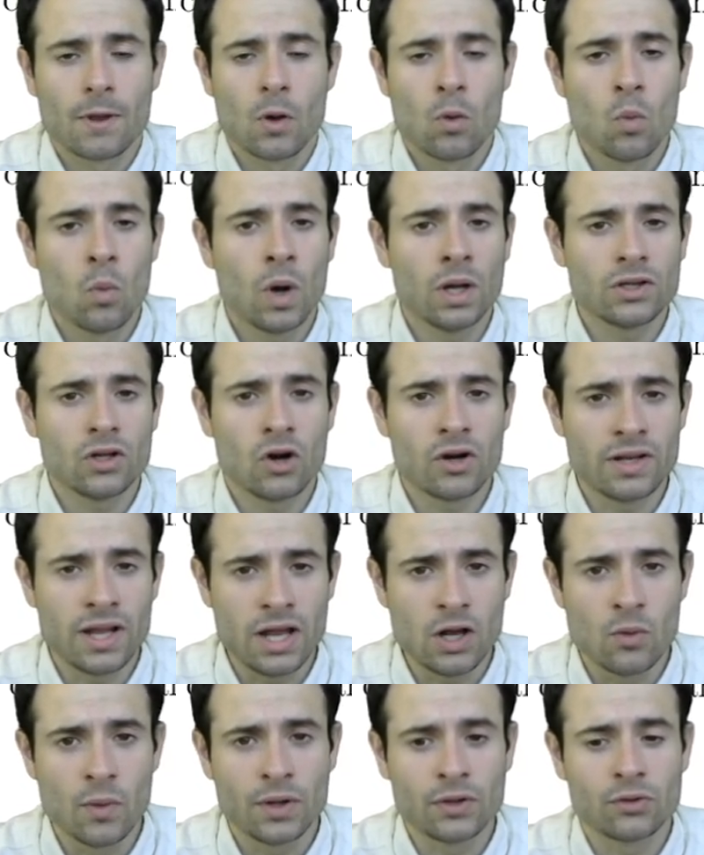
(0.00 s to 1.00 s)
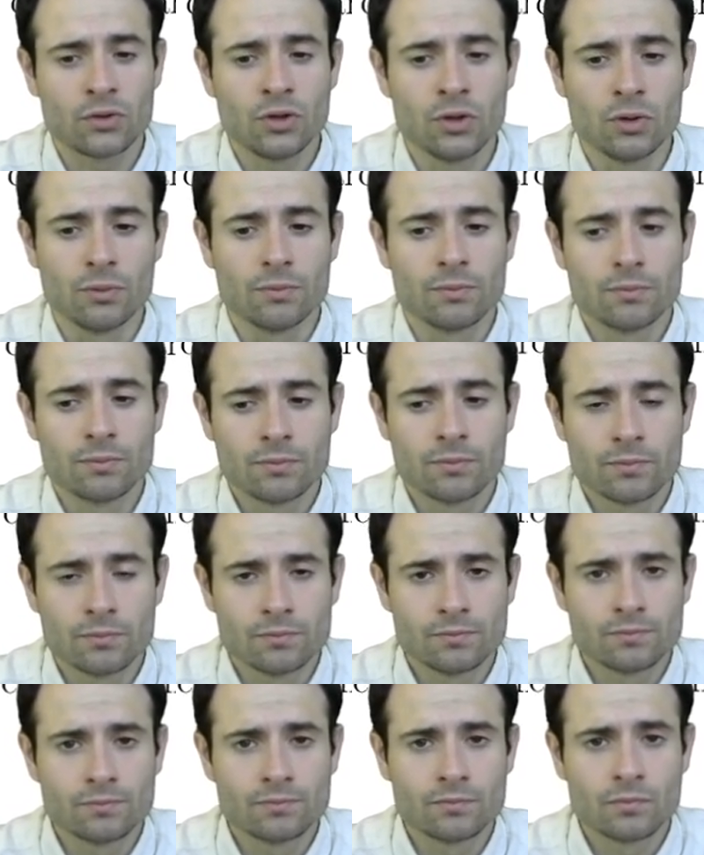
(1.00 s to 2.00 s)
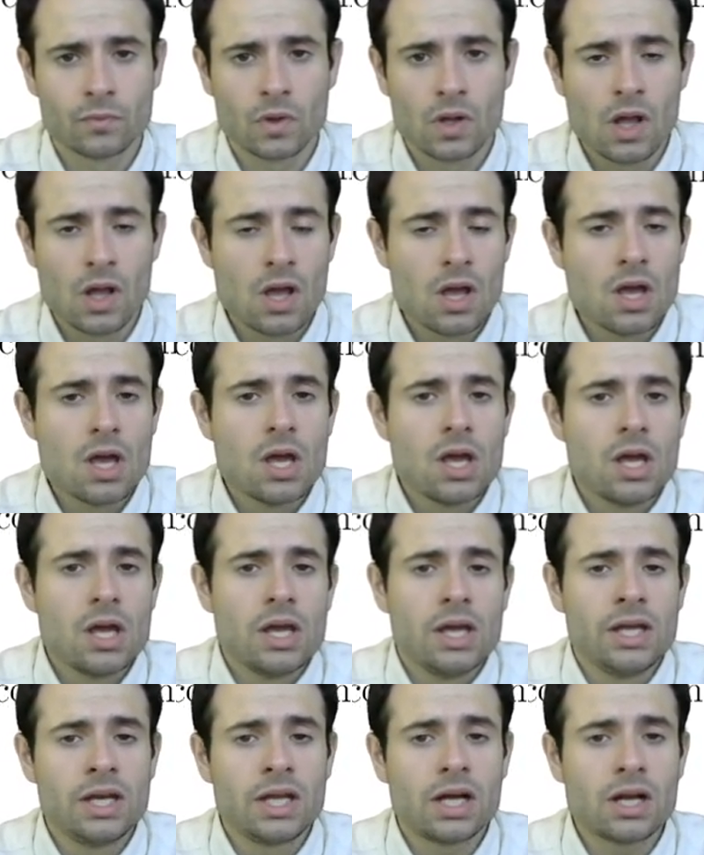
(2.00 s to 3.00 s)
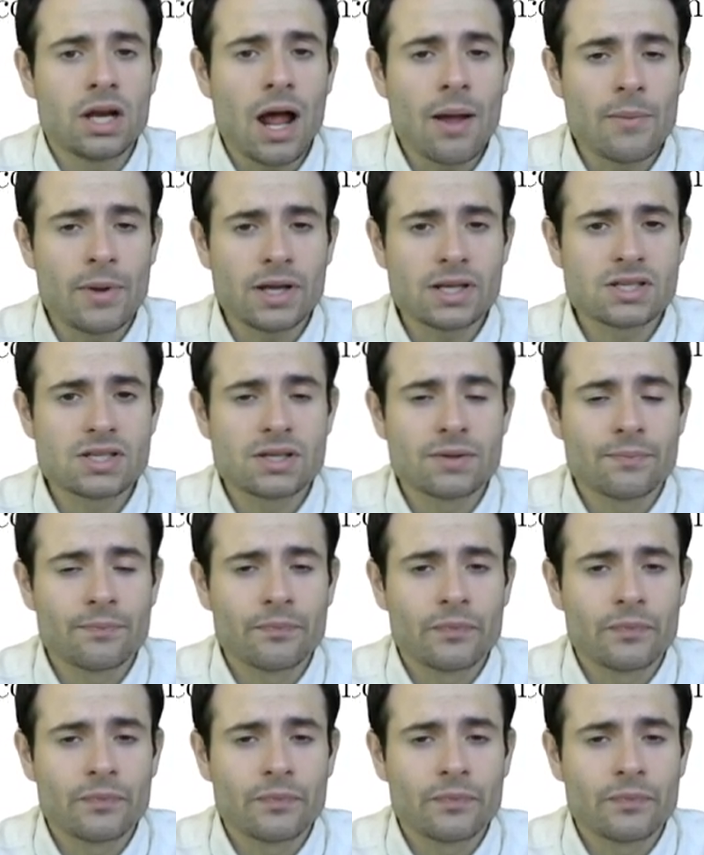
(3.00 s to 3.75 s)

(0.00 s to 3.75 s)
What are they going to do? In economics,